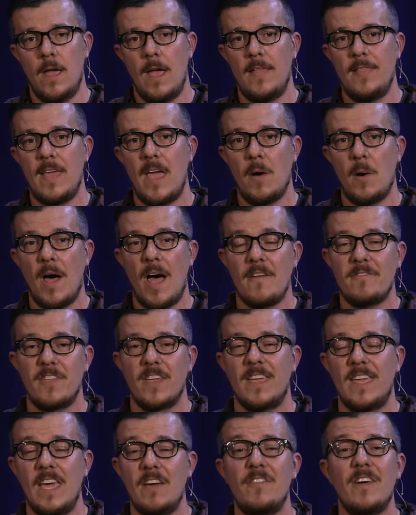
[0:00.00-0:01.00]
And they will have
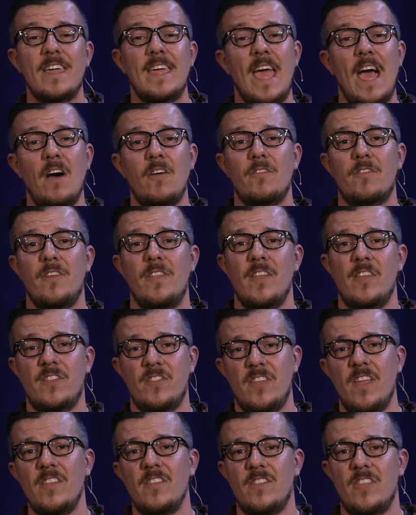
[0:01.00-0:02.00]
to give account for the
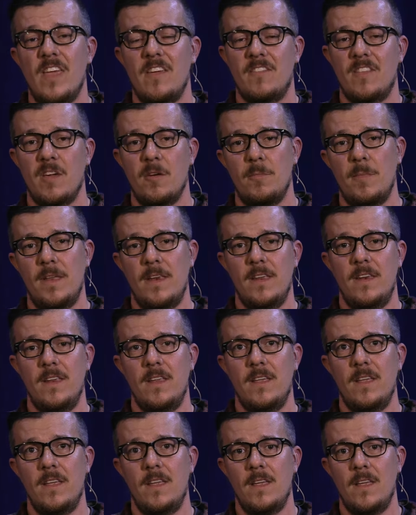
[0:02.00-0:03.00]
sins they've committed
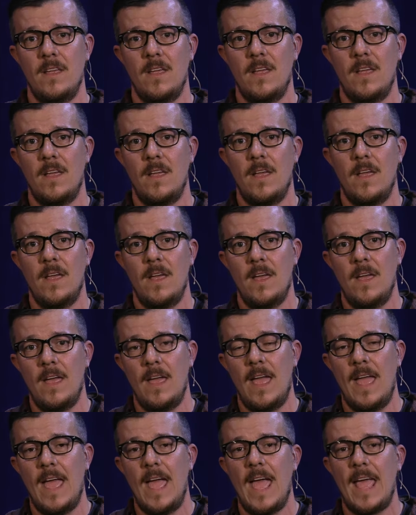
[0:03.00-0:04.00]

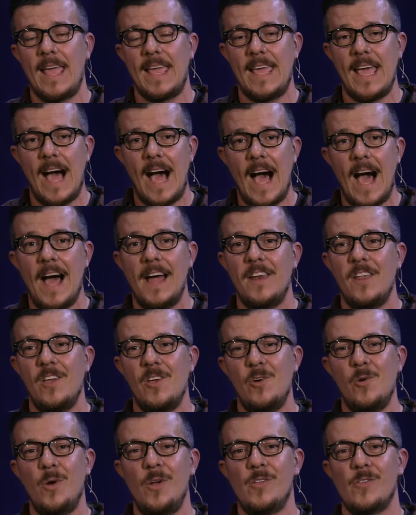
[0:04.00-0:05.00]
and God,
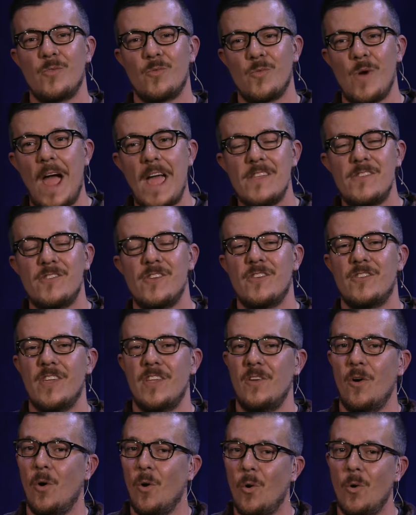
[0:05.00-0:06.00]
who is righteous
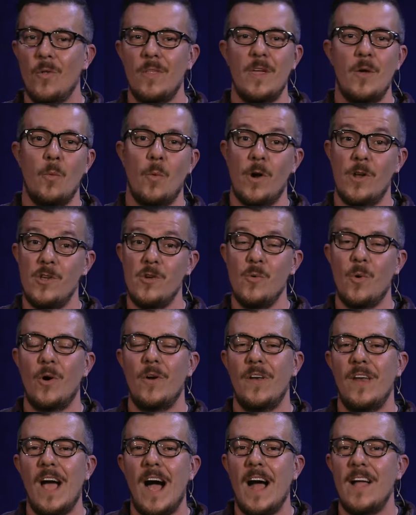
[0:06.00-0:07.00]
and holy, where you
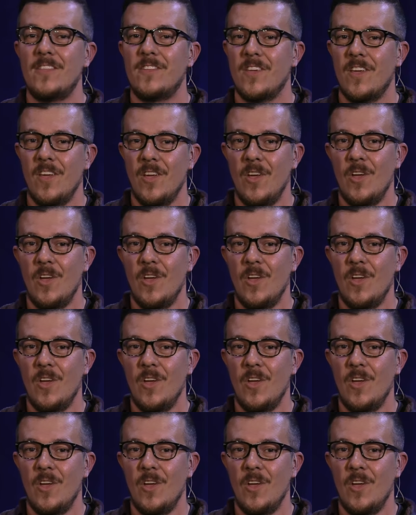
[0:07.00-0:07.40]
are not